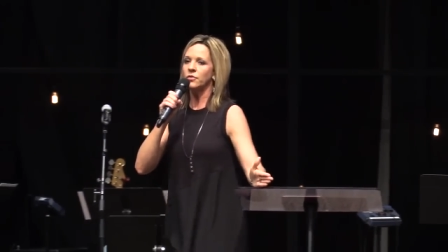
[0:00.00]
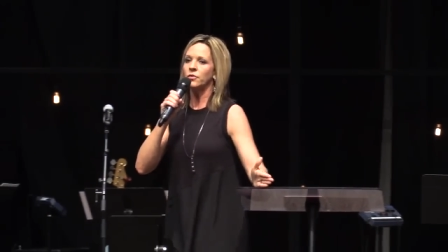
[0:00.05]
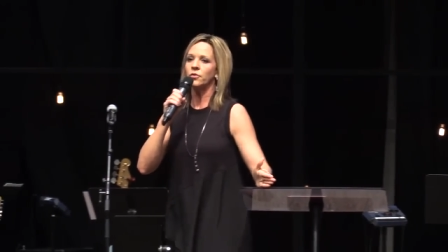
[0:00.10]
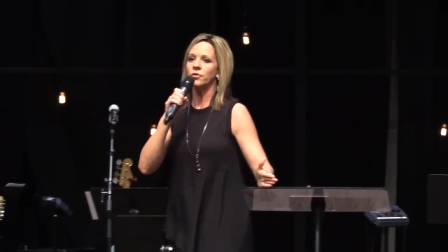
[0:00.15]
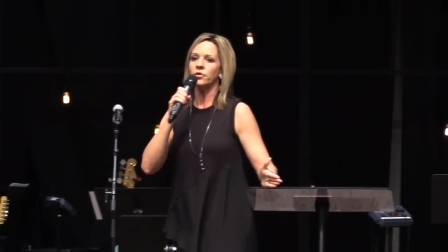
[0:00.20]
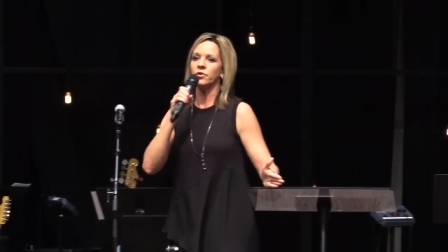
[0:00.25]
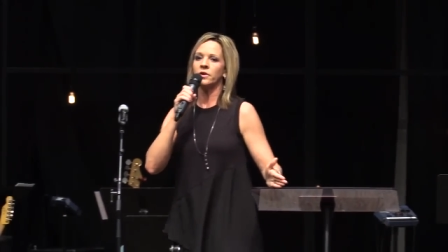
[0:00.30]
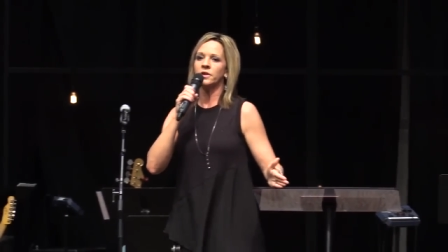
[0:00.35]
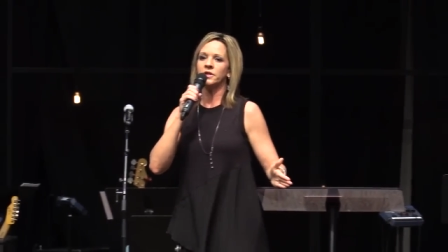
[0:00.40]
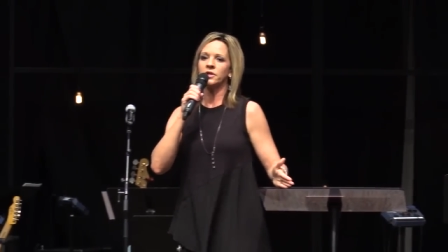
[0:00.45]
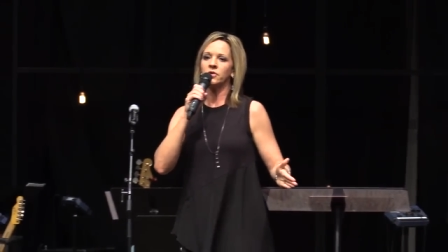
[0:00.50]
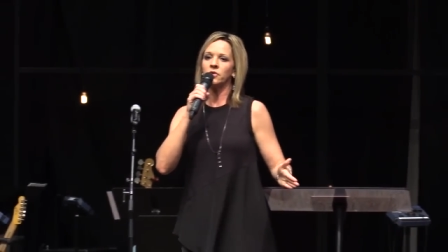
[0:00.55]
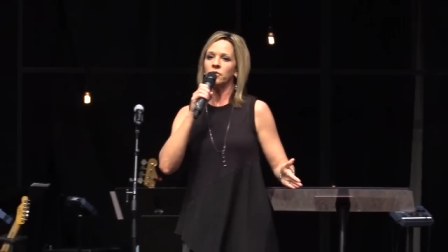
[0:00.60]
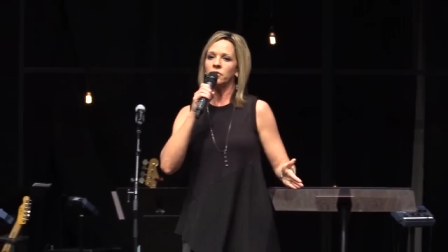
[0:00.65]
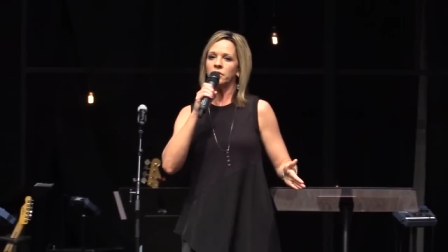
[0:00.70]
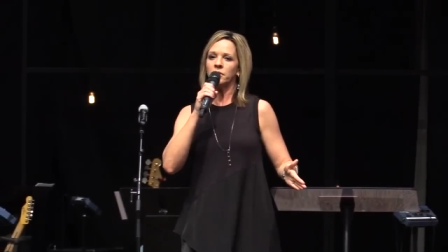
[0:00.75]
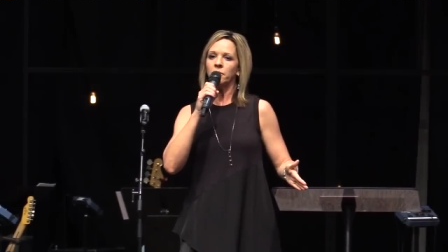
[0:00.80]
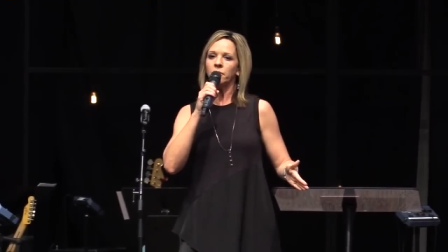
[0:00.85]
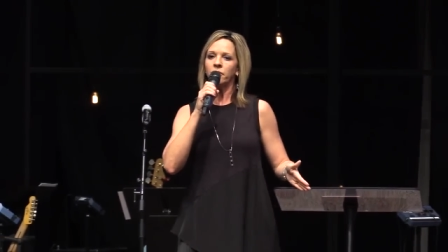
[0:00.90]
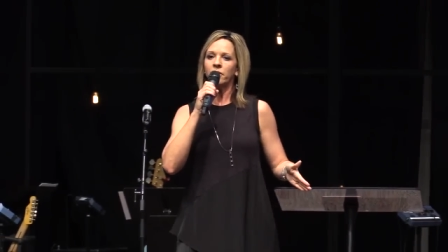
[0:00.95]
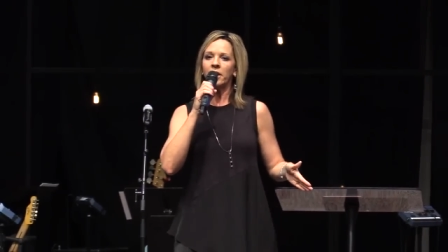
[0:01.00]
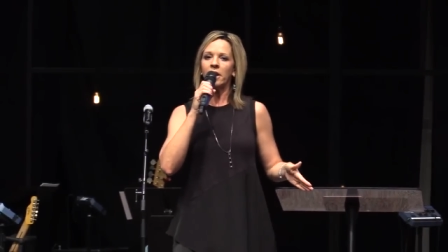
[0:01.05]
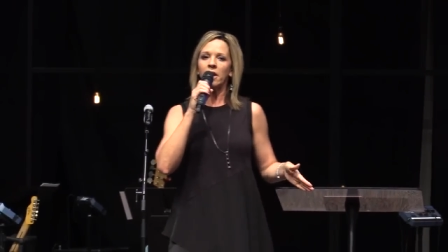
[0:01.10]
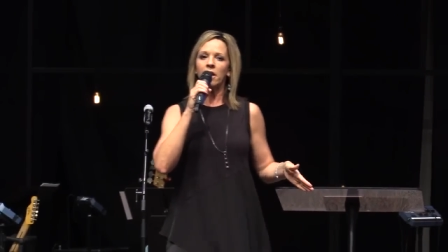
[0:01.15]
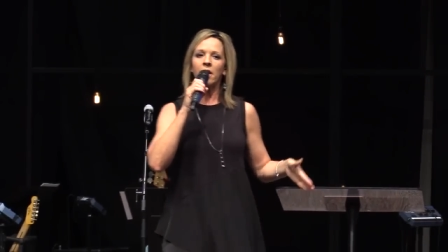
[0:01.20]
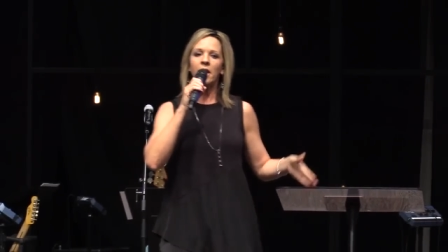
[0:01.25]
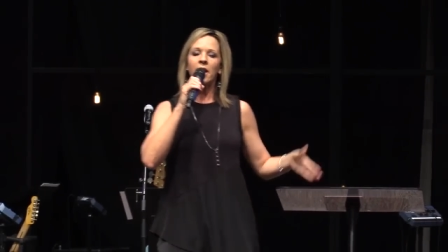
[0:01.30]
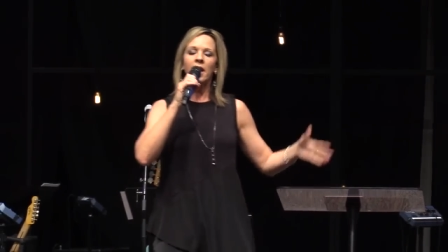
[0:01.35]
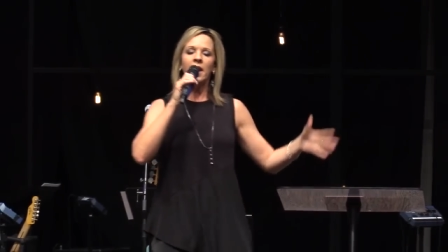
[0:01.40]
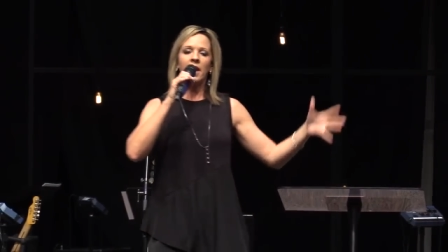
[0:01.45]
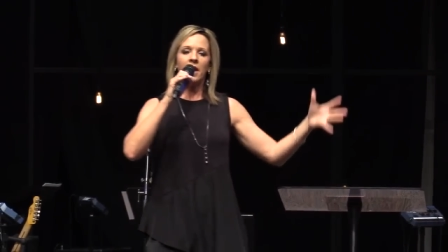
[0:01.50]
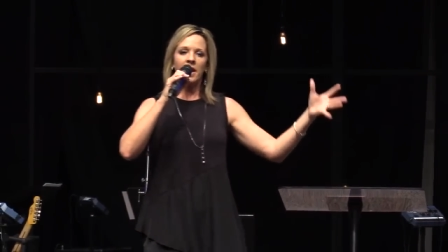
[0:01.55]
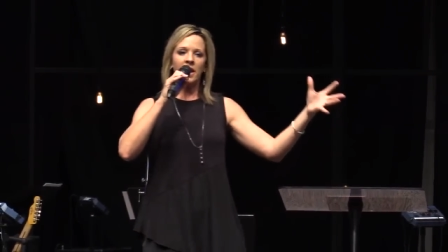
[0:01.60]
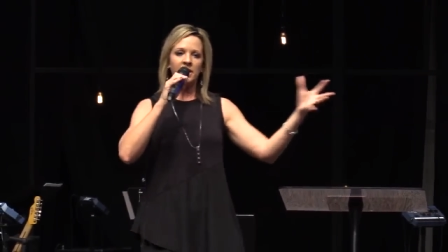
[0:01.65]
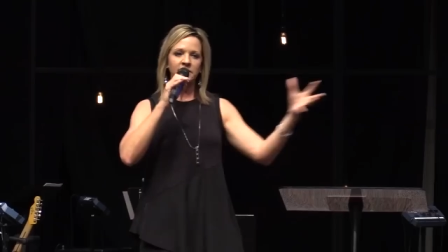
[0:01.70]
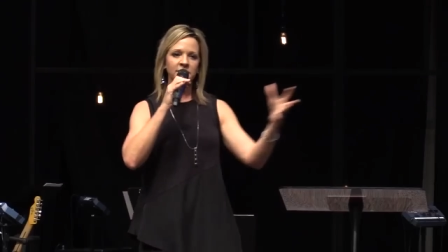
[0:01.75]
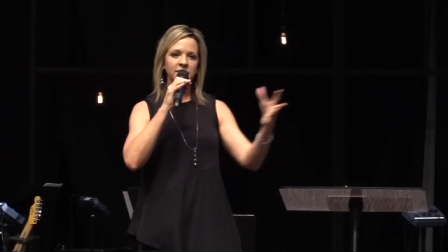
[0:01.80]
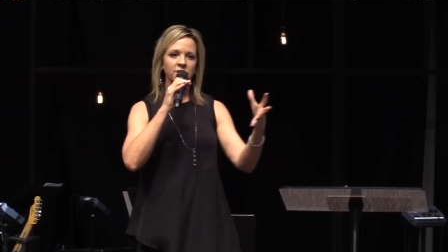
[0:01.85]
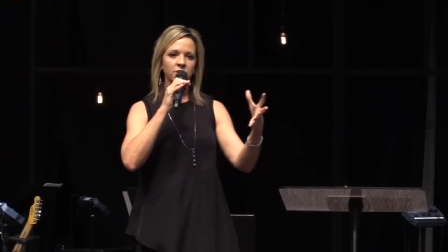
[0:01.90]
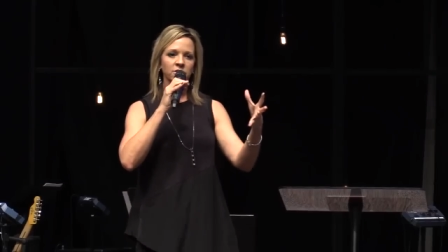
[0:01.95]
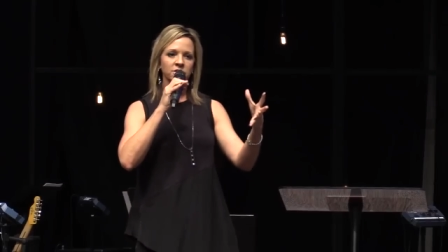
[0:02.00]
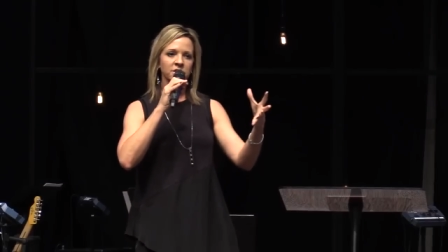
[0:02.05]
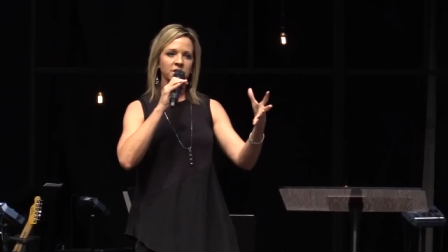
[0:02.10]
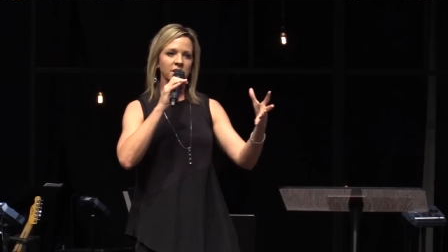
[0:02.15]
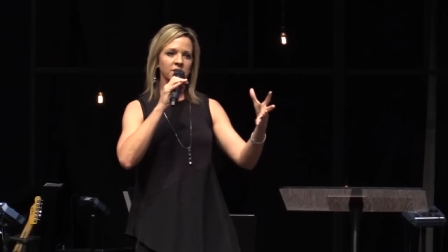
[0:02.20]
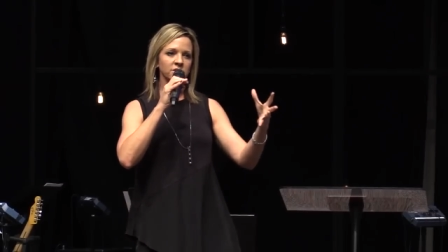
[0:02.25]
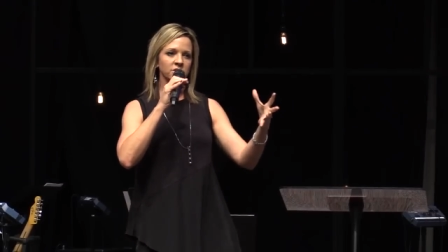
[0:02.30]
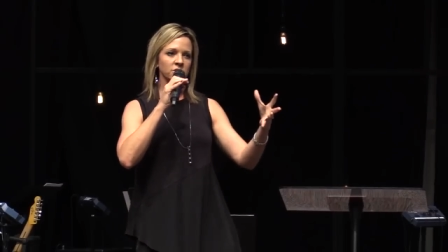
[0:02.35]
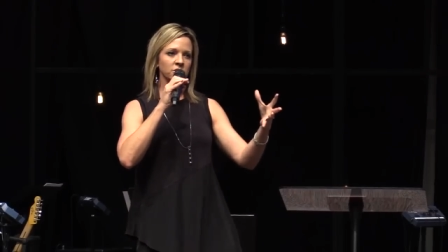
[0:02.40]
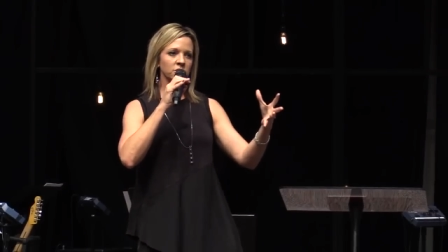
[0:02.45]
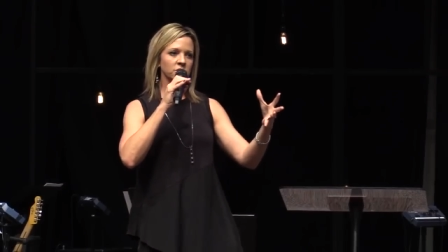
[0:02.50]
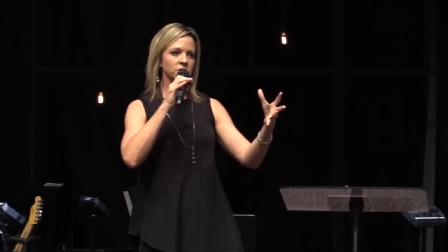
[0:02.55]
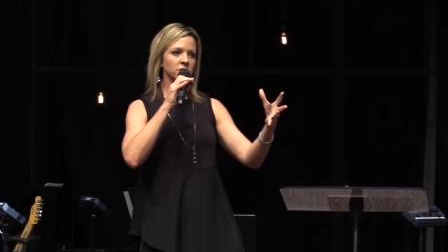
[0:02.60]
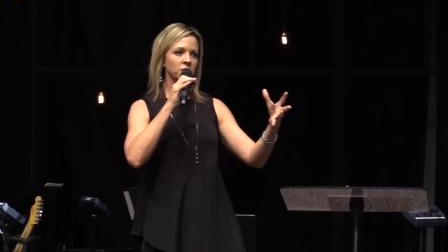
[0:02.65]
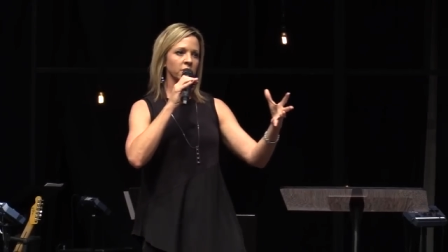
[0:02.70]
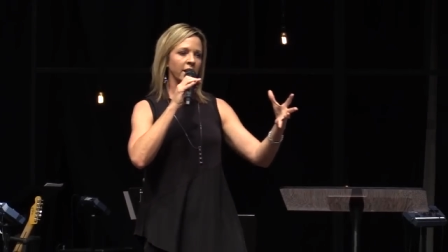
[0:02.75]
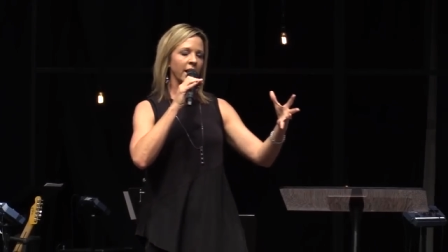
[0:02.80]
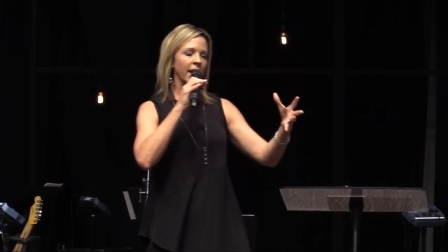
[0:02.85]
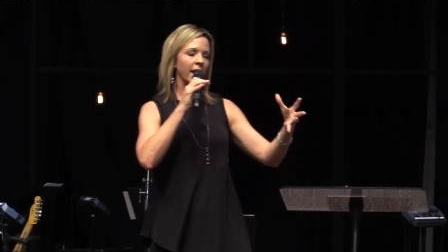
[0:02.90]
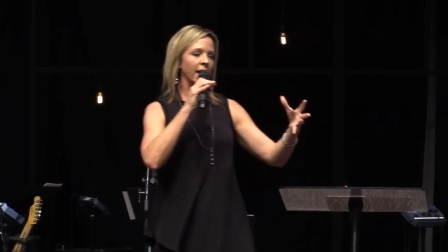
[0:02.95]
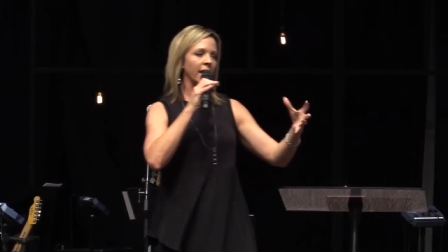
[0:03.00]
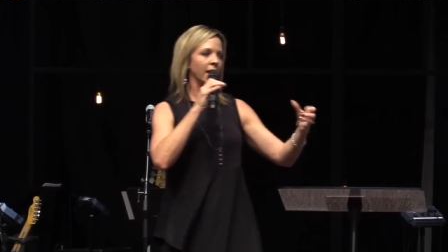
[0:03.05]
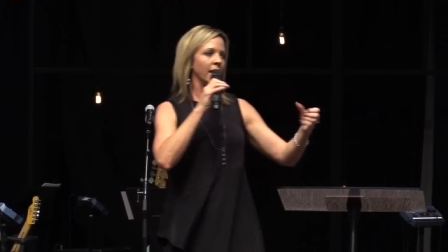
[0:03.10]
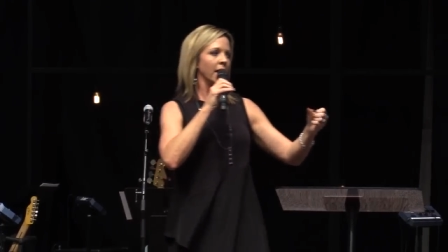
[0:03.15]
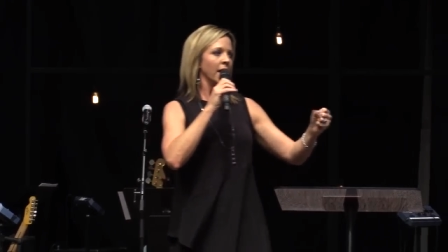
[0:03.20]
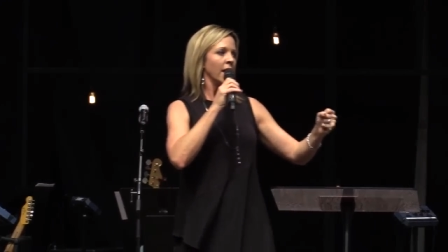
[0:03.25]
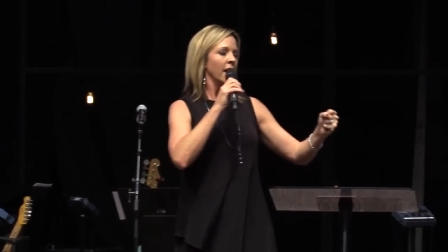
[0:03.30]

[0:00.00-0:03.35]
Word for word: order in the court of prayer as intercessors, okay?